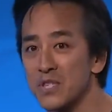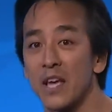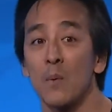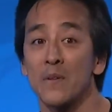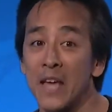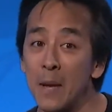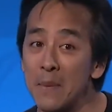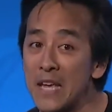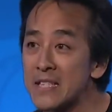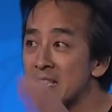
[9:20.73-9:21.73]
and what that
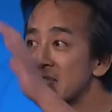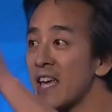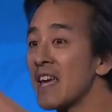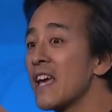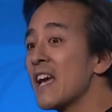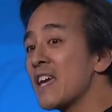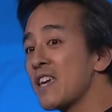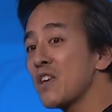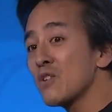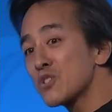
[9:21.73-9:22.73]
means is a
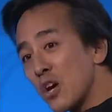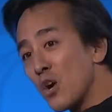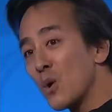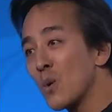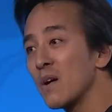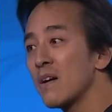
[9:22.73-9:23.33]
heel-toe